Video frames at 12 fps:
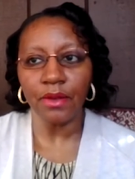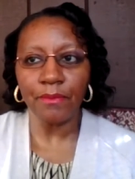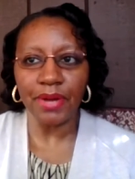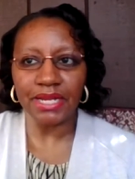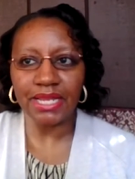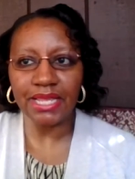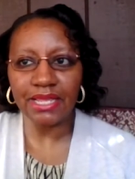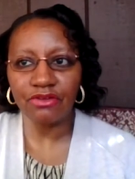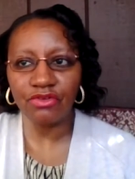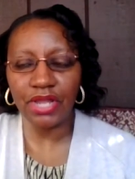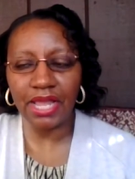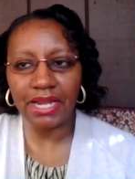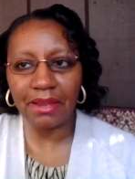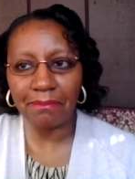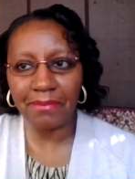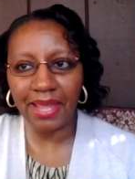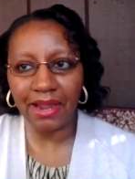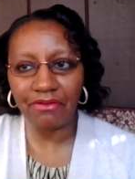but he created
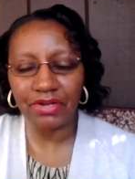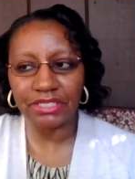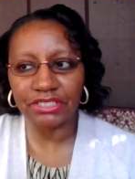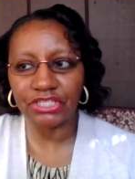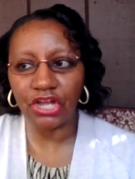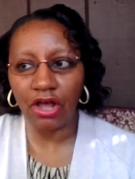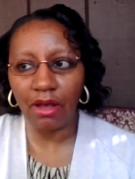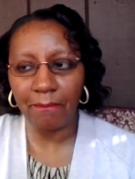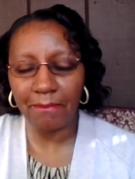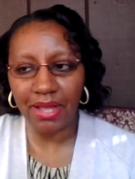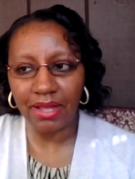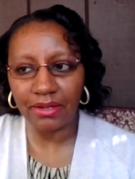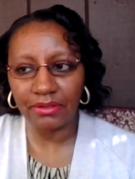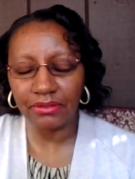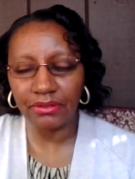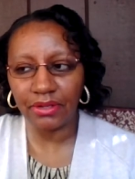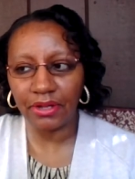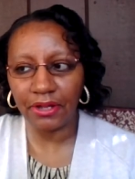marriage
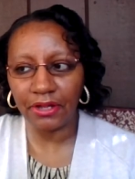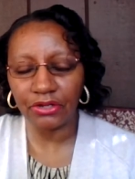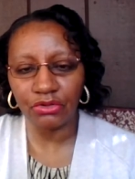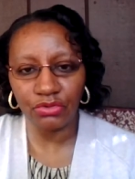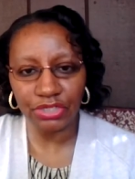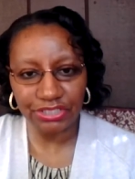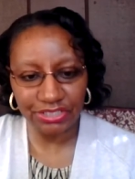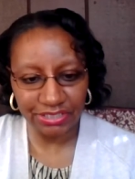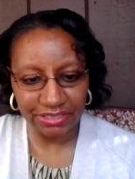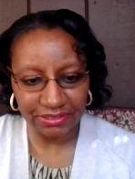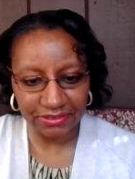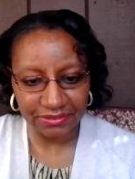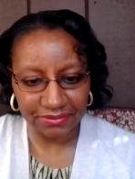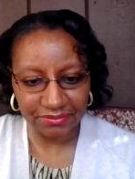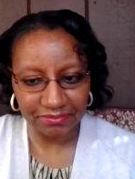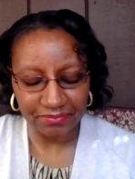among uh, Christians.